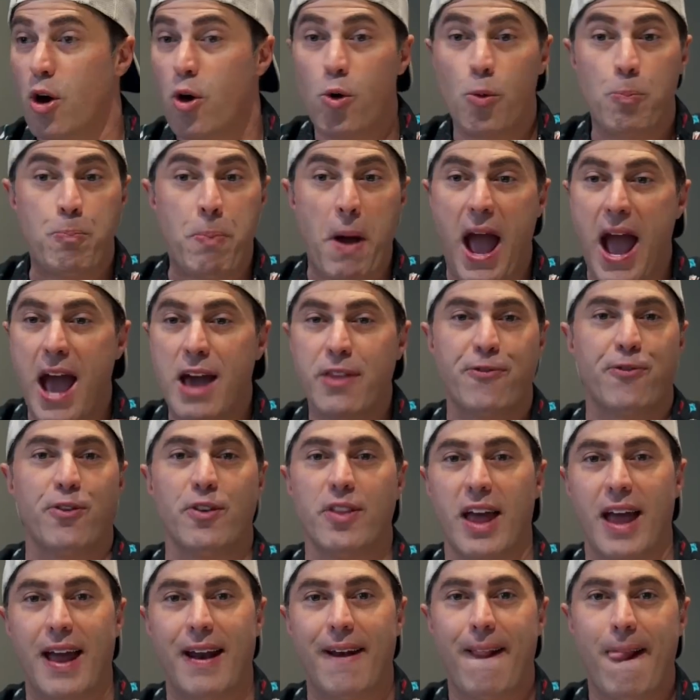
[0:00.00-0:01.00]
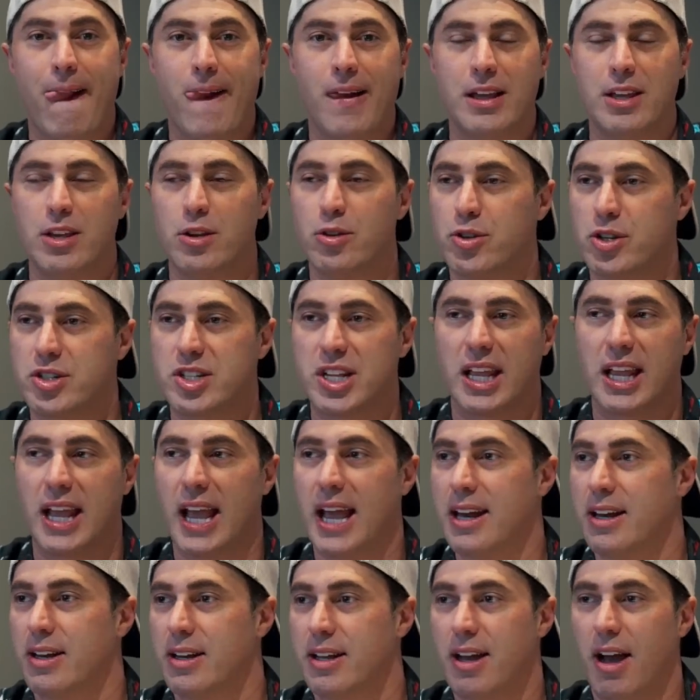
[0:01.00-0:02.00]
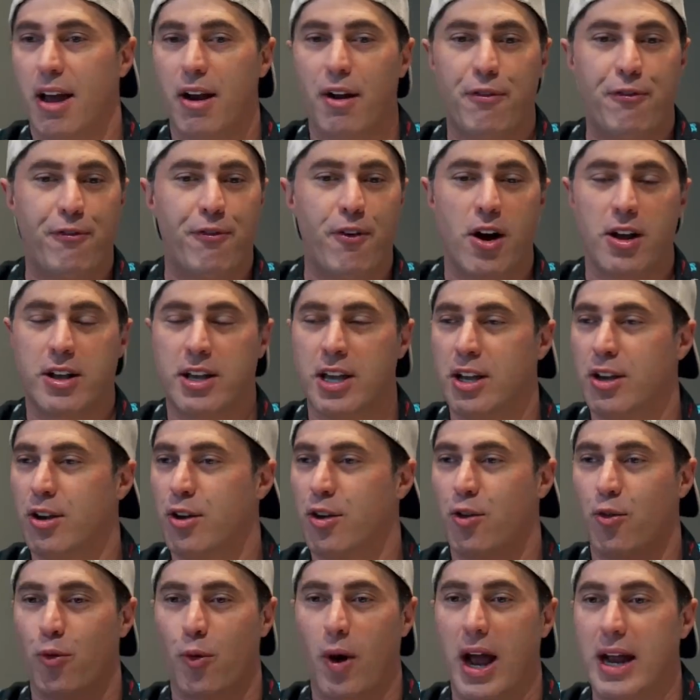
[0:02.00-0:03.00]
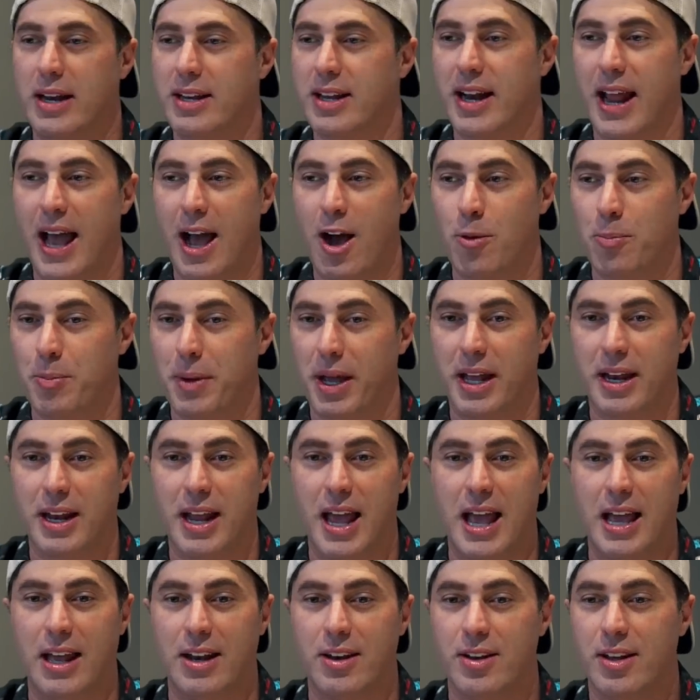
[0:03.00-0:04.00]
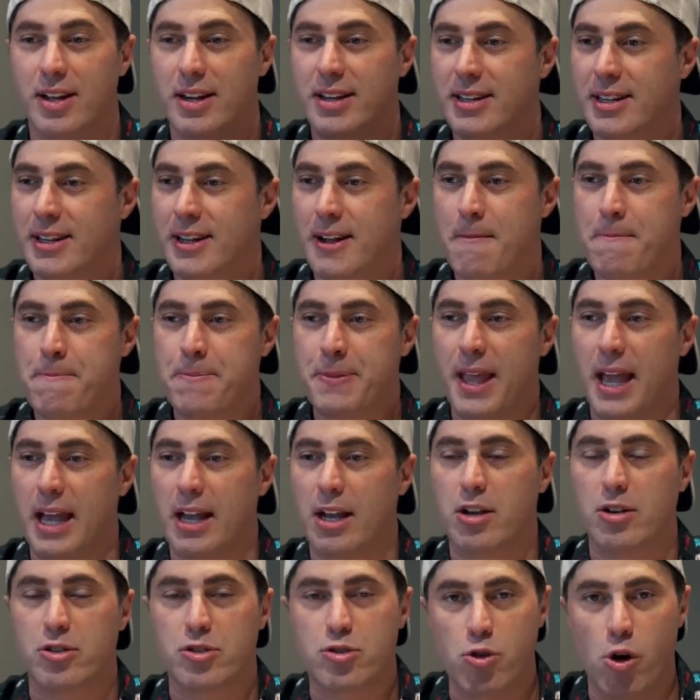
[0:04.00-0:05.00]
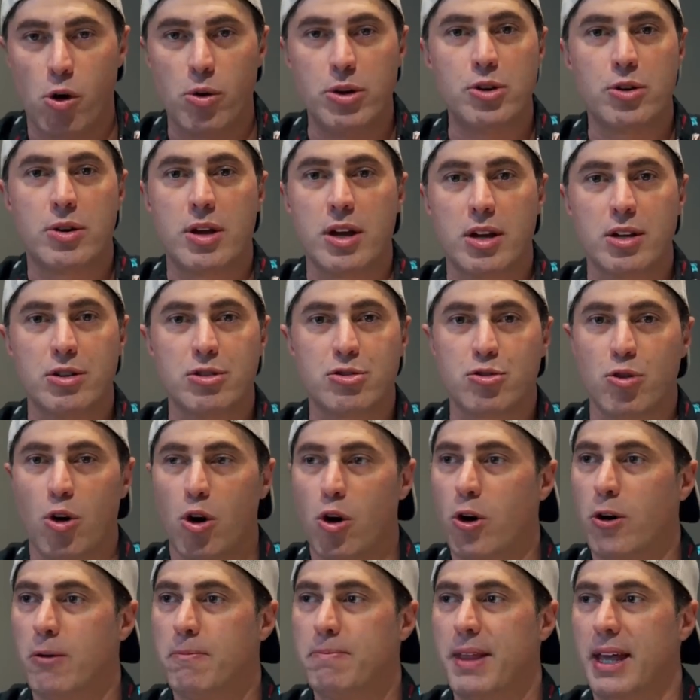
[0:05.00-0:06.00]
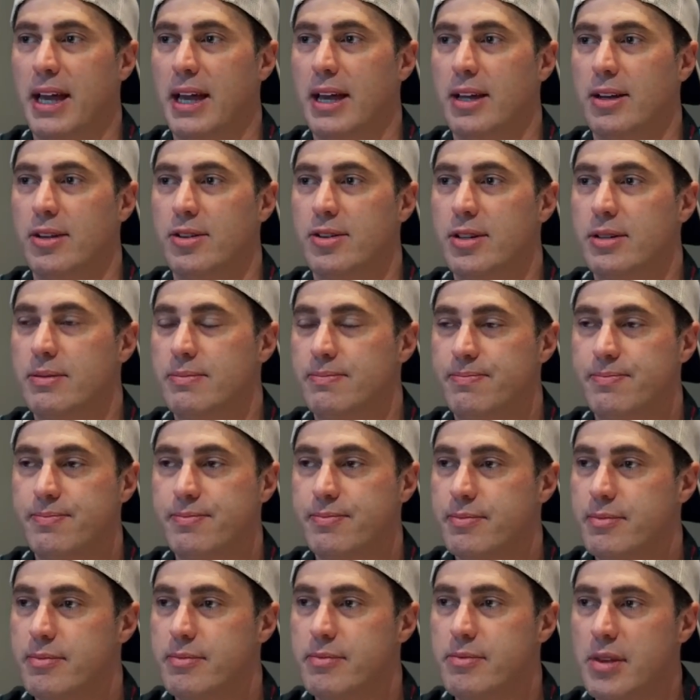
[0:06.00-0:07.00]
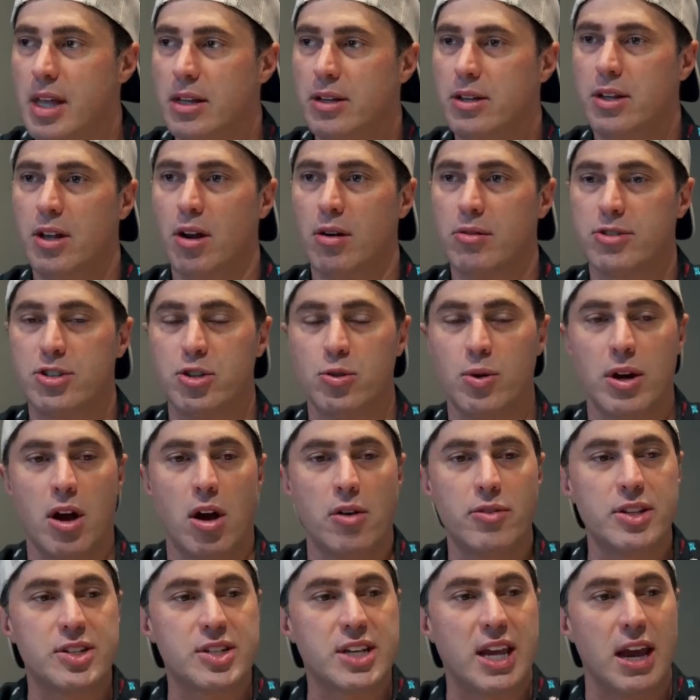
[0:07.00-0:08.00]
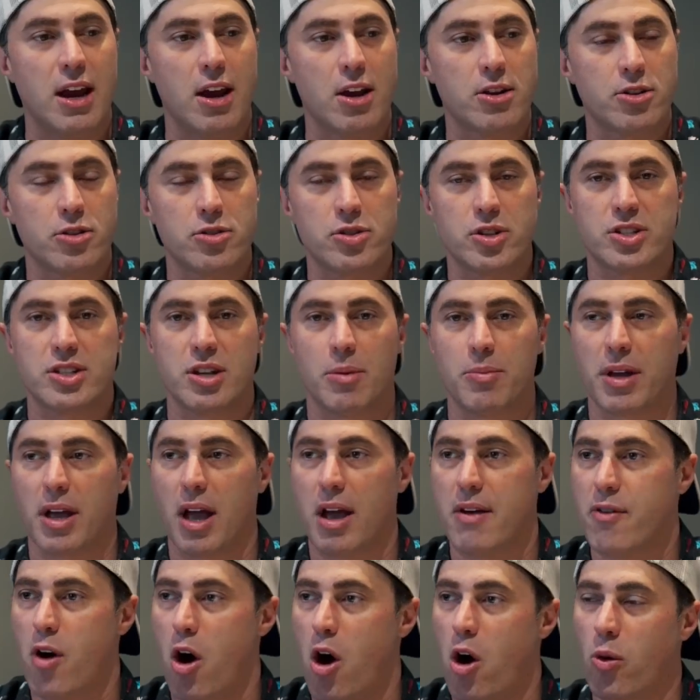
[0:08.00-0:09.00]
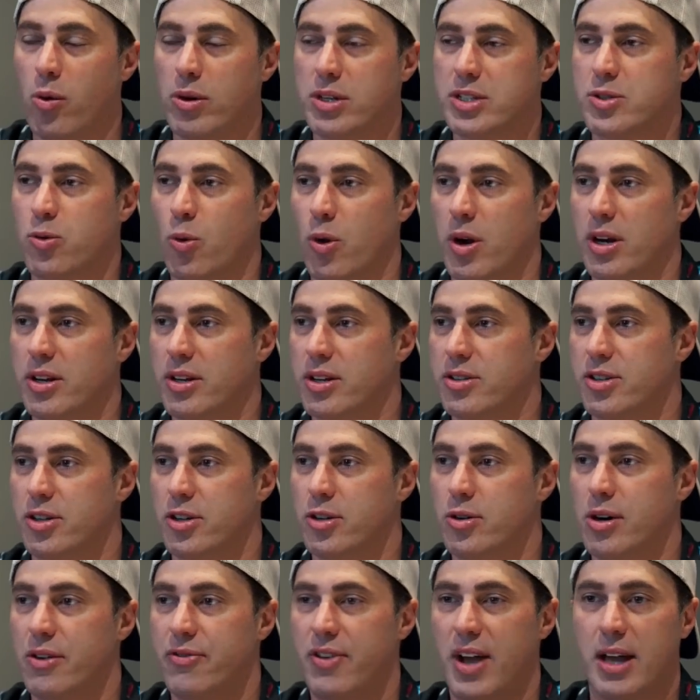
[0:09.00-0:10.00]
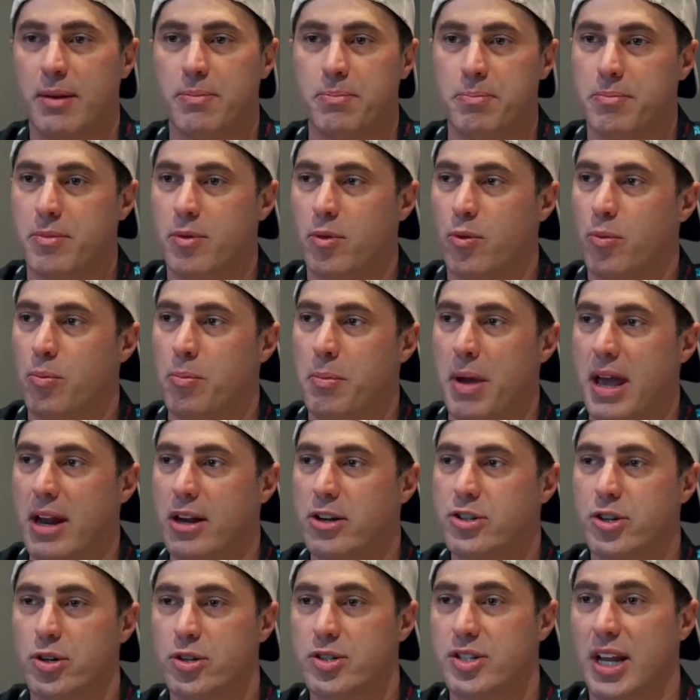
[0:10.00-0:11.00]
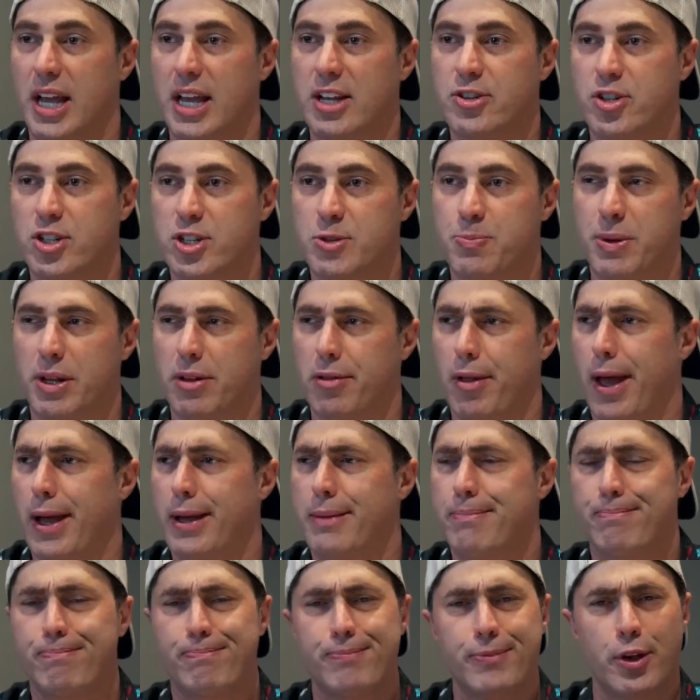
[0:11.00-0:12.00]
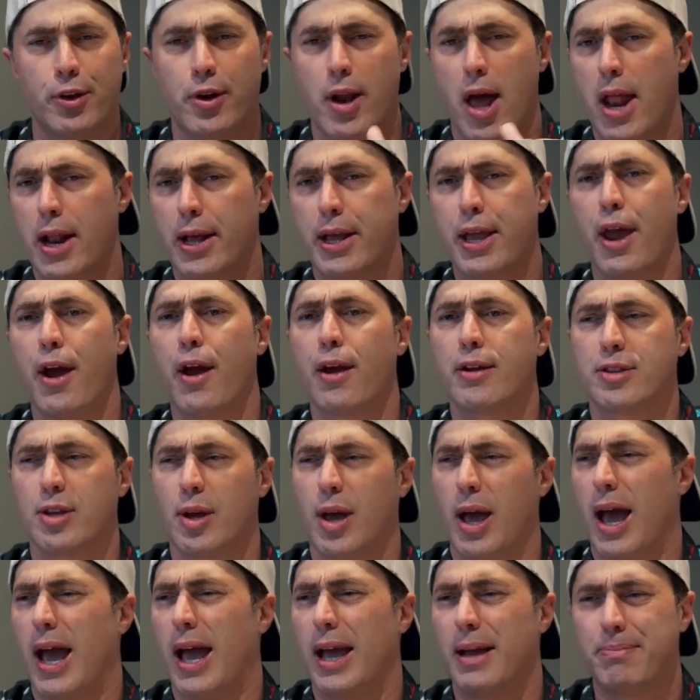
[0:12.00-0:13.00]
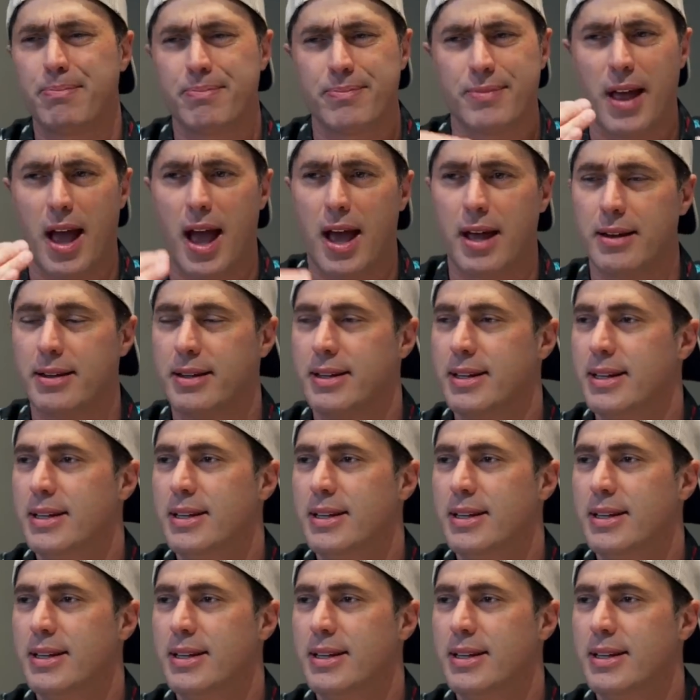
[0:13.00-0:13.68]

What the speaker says: path for that. You just again gotta fucking grind it out, man, and control what you can control. And doing all these characters is something I've always wanted to do. I've had managers and agents be like, "You're not a character guy, not